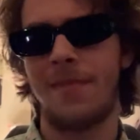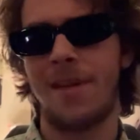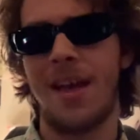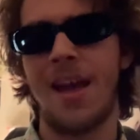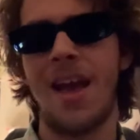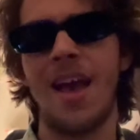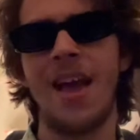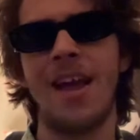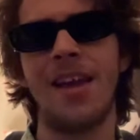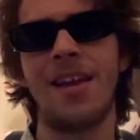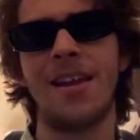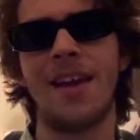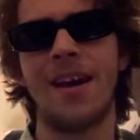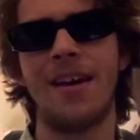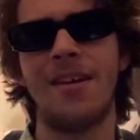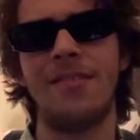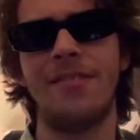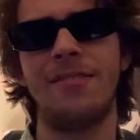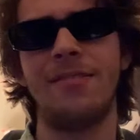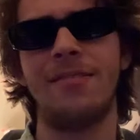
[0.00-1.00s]
Hey
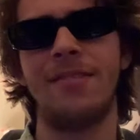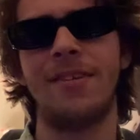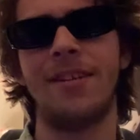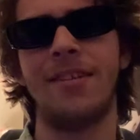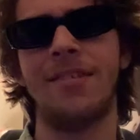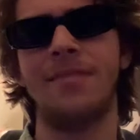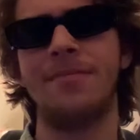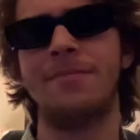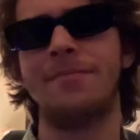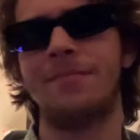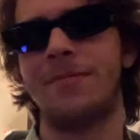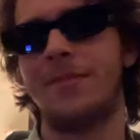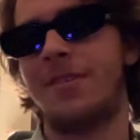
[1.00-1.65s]
now, well,